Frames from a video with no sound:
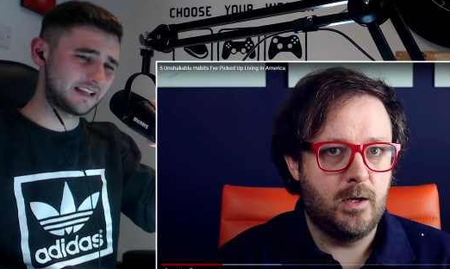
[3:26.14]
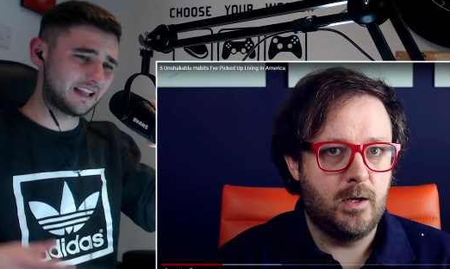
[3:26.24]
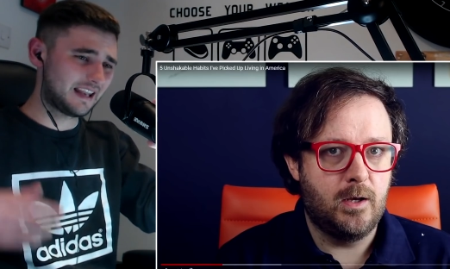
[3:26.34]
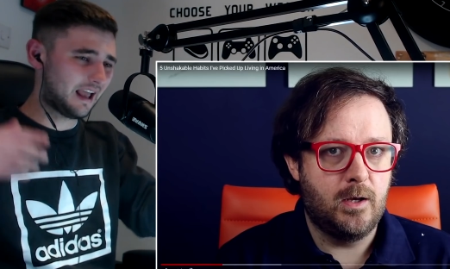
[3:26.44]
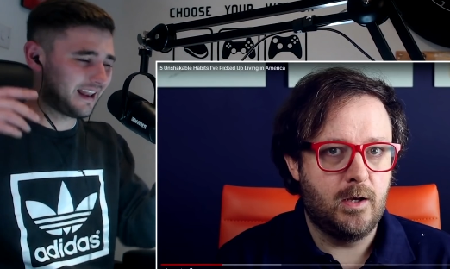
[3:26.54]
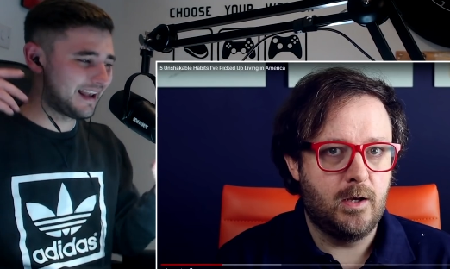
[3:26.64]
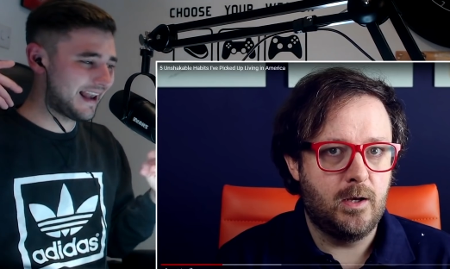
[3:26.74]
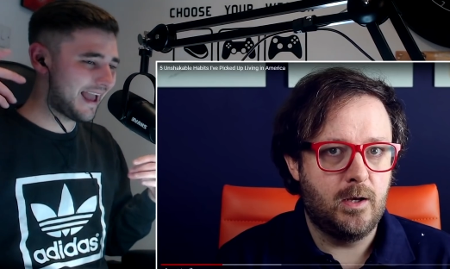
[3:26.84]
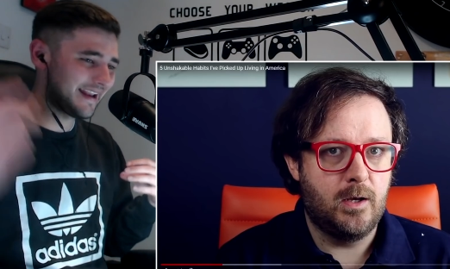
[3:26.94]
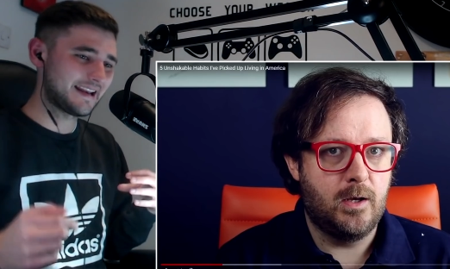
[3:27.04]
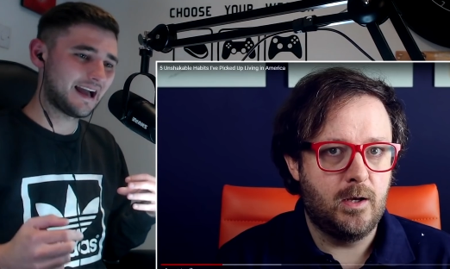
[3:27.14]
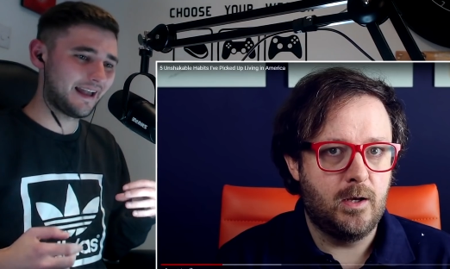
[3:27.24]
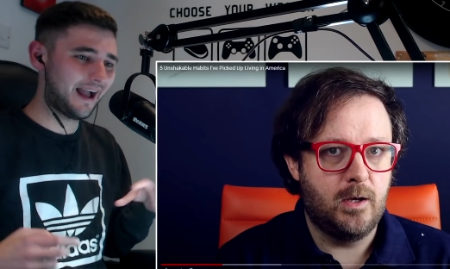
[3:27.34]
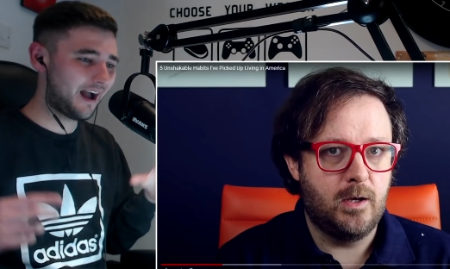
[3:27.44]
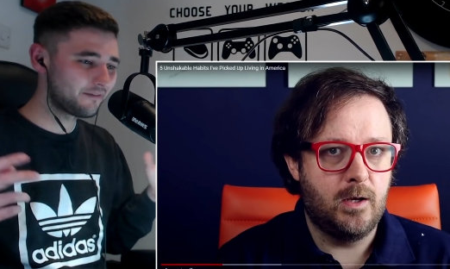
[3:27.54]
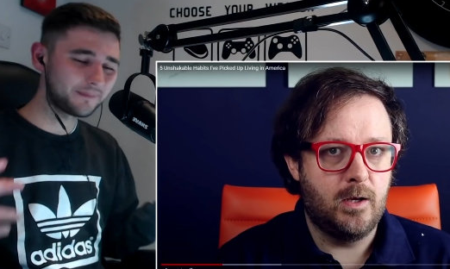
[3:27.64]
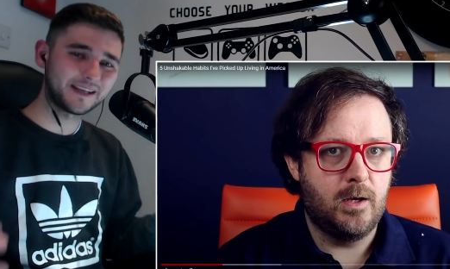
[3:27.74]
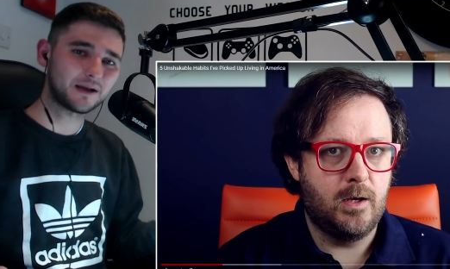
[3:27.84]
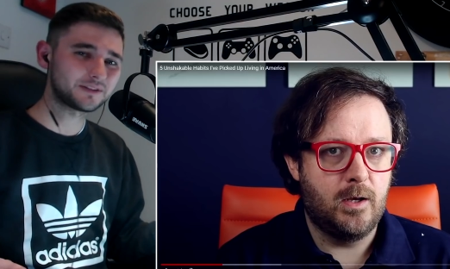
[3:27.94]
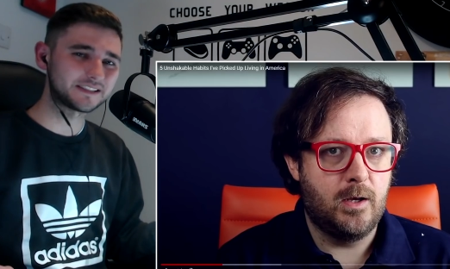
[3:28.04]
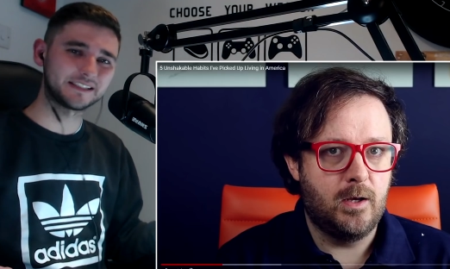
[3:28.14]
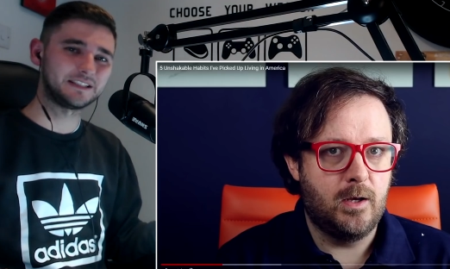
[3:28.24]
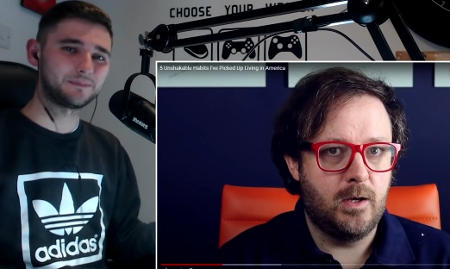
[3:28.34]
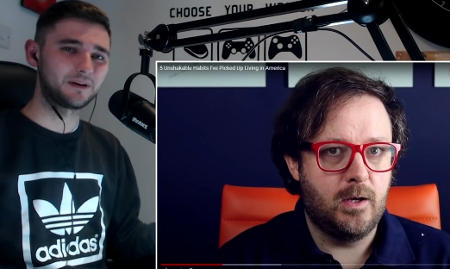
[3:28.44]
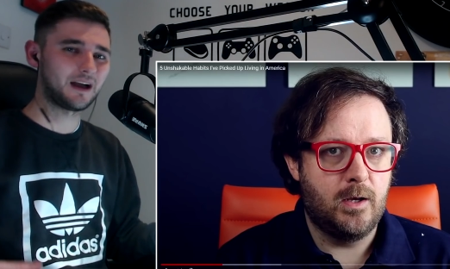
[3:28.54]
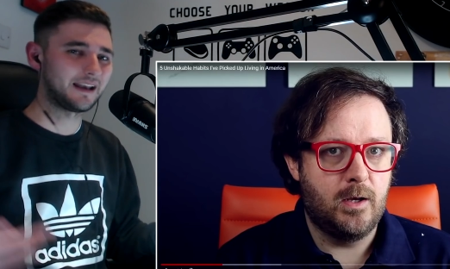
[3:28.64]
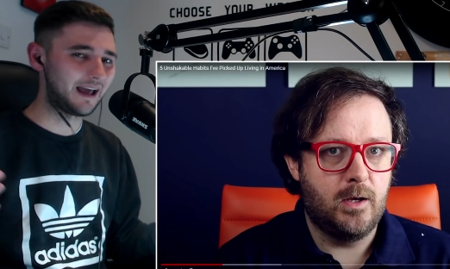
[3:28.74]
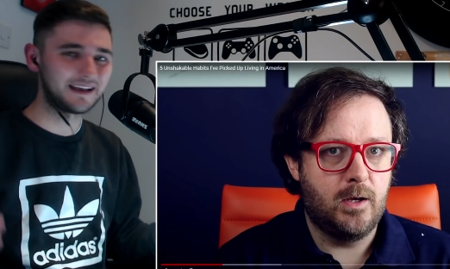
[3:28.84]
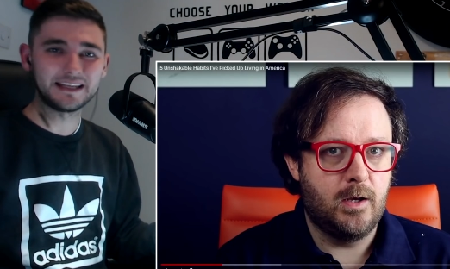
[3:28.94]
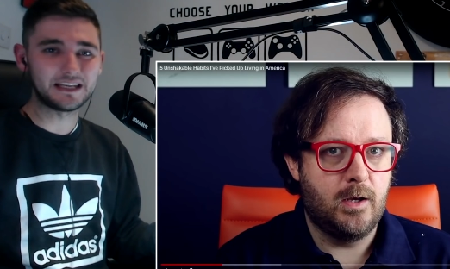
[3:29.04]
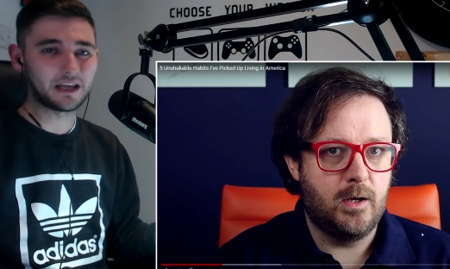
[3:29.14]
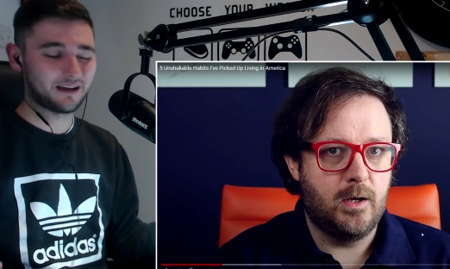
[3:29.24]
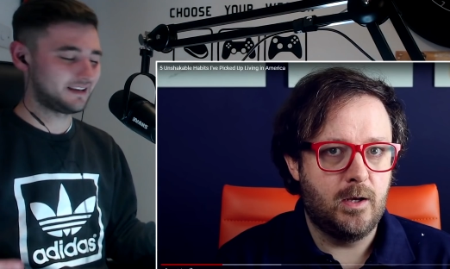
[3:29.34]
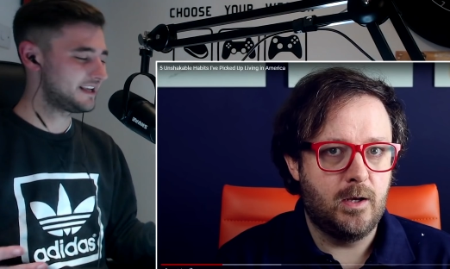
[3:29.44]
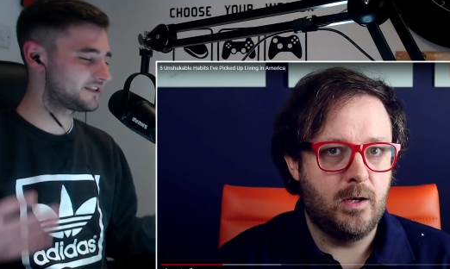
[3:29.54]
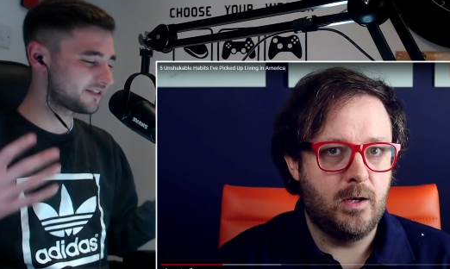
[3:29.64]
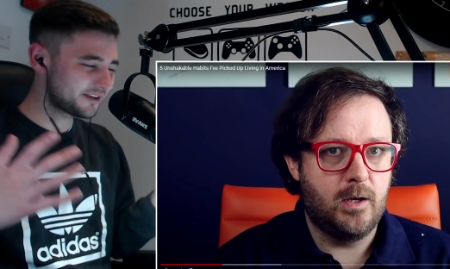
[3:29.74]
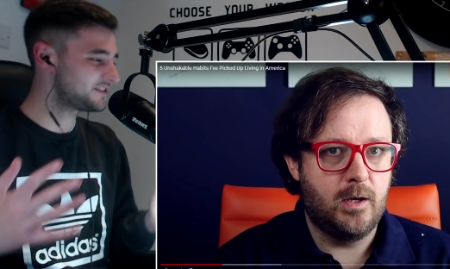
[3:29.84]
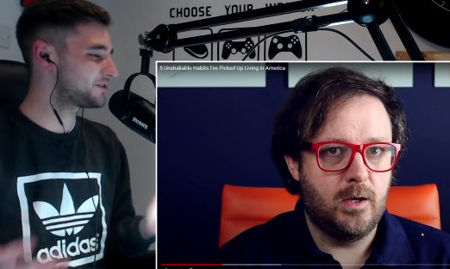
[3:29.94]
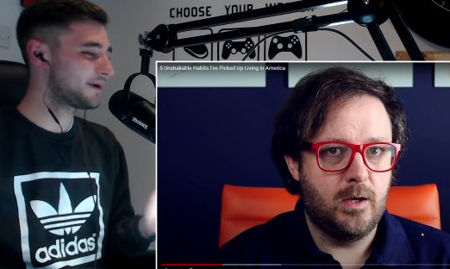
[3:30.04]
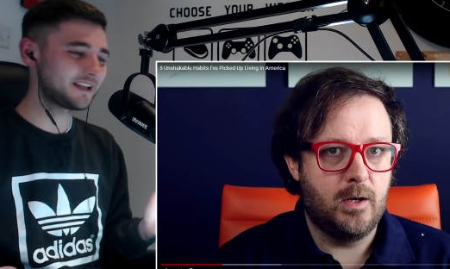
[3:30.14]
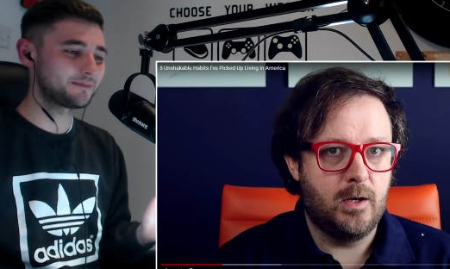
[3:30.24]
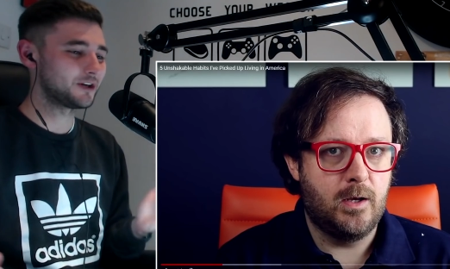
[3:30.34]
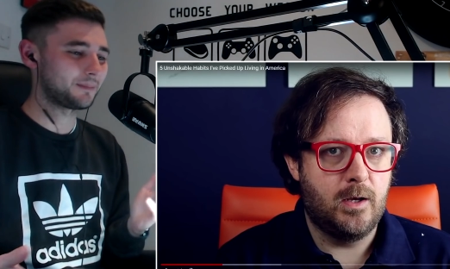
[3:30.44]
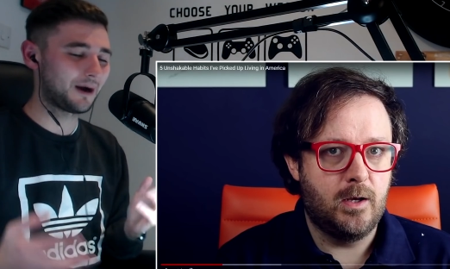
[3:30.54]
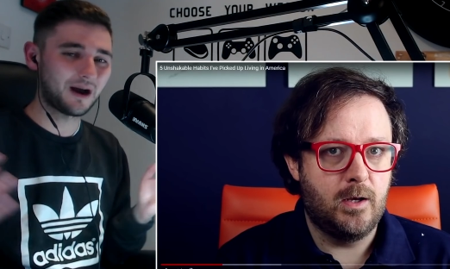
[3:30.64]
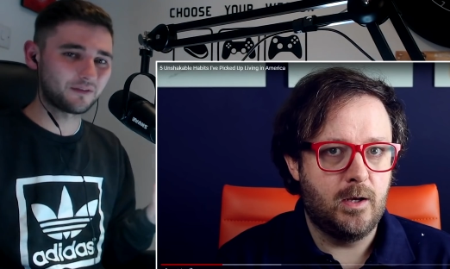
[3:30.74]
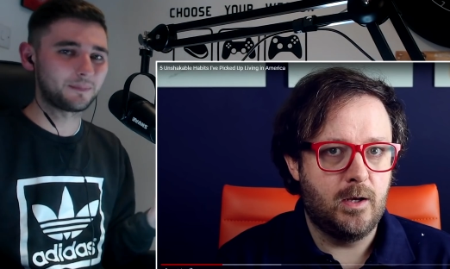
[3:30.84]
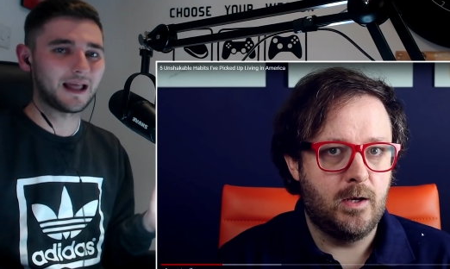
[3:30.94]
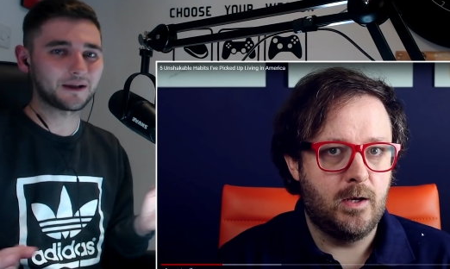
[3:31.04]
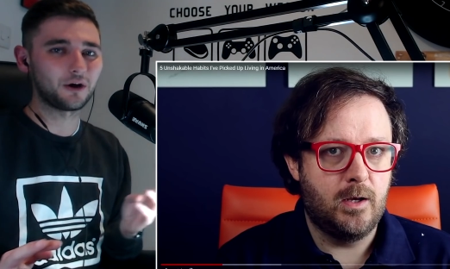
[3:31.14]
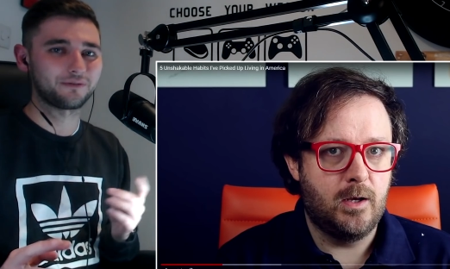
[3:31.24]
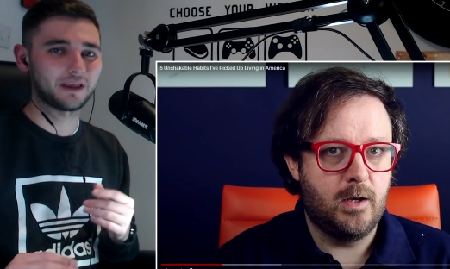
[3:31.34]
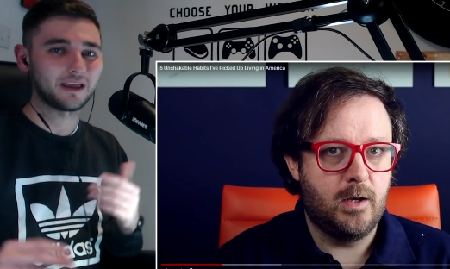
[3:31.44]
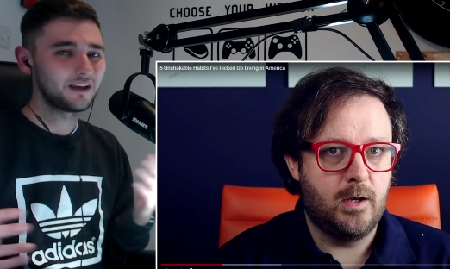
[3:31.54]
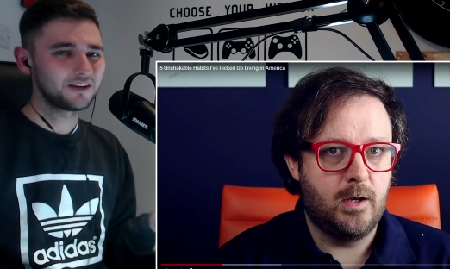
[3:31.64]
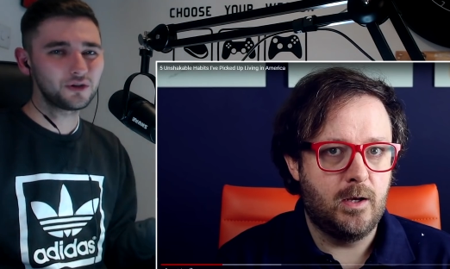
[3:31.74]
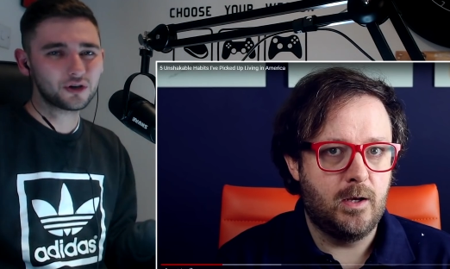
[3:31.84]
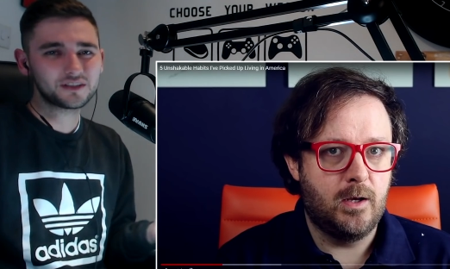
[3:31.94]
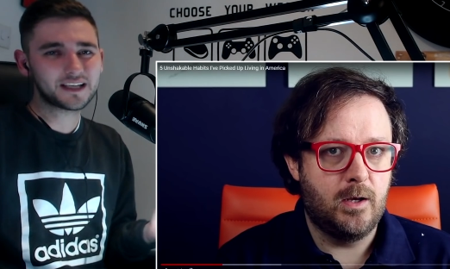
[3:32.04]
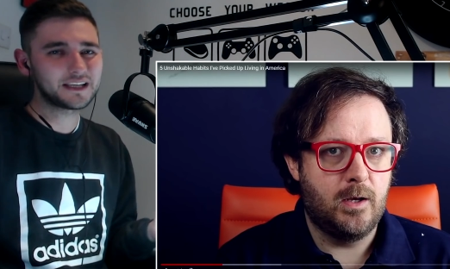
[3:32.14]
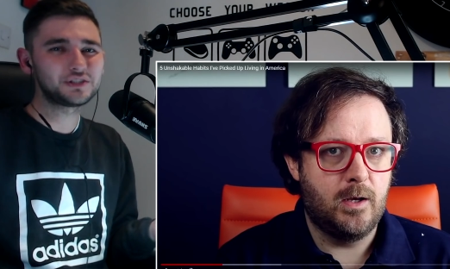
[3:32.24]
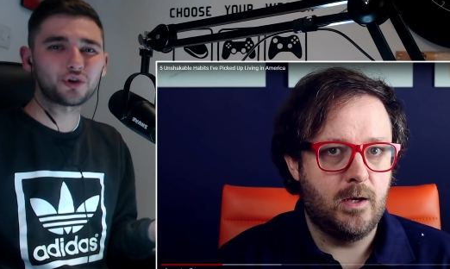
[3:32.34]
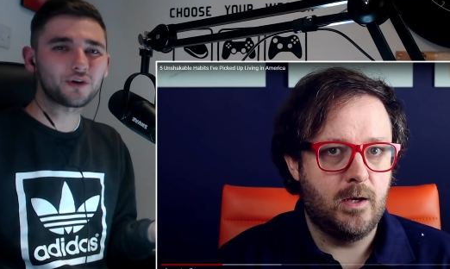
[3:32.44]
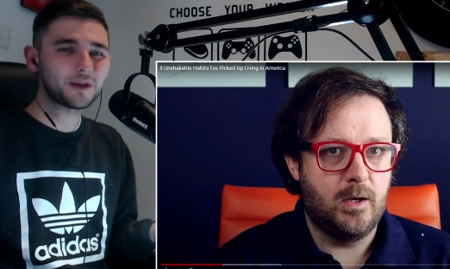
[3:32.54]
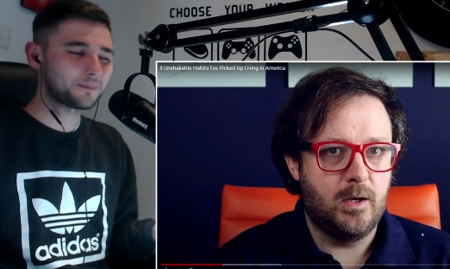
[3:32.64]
Speaker 1: a, a late night, I haven't been able to sleep, and I need I need something to wake me up. I'll have a black coffee, not because I enjoy it